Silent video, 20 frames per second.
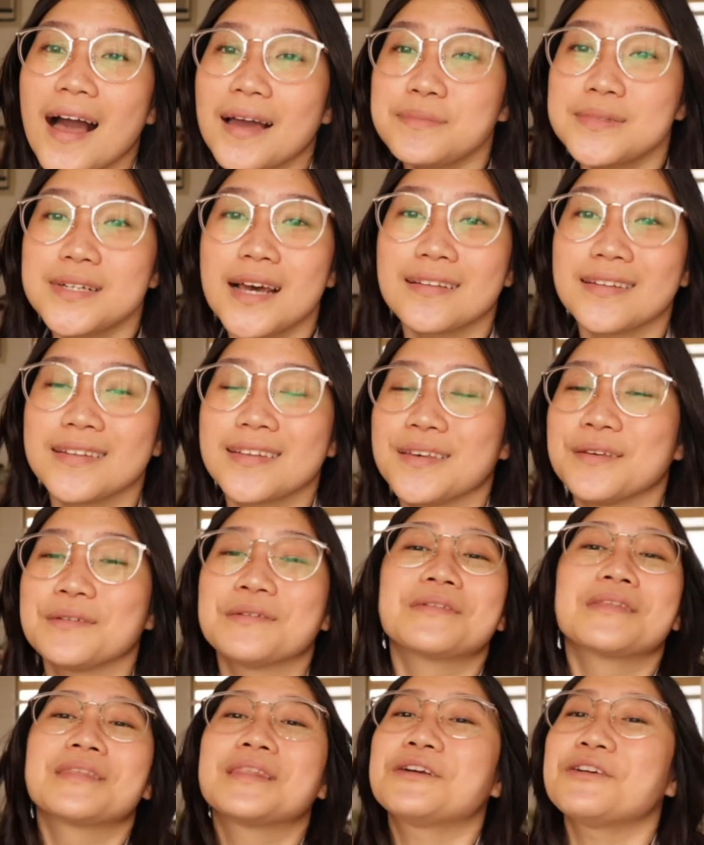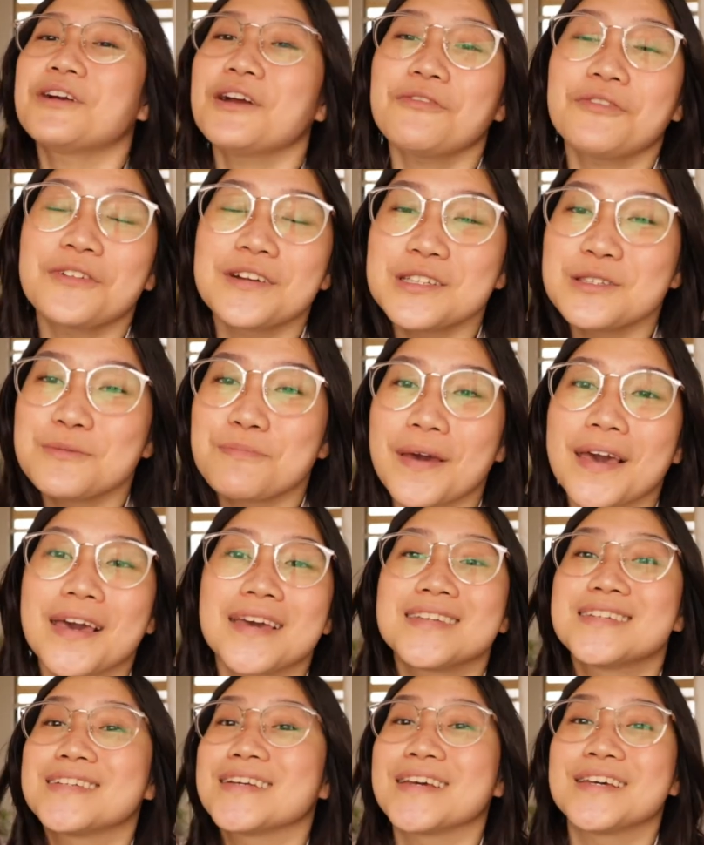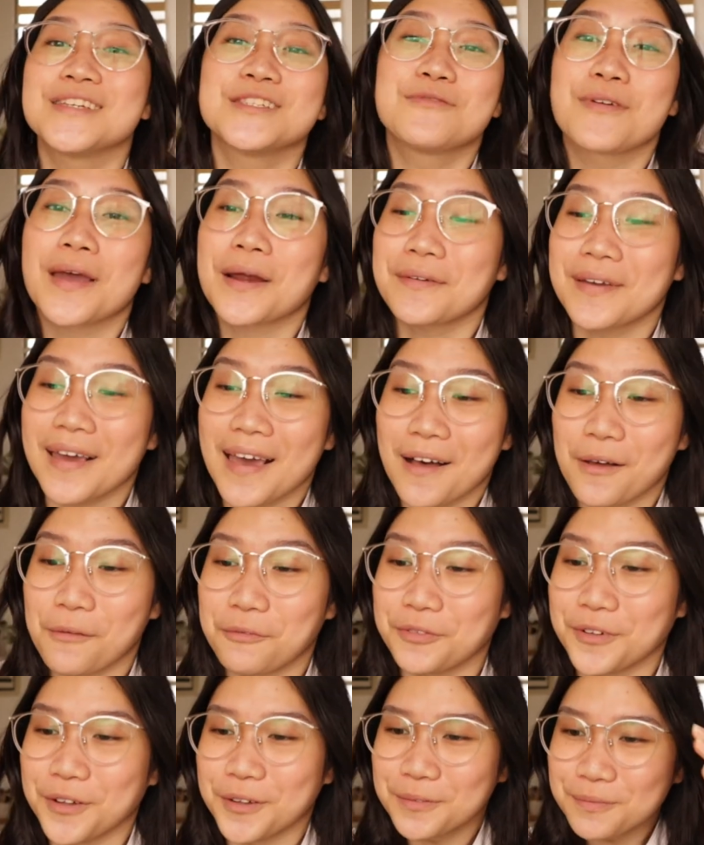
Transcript: I'm telling you, the reference page is very helpful.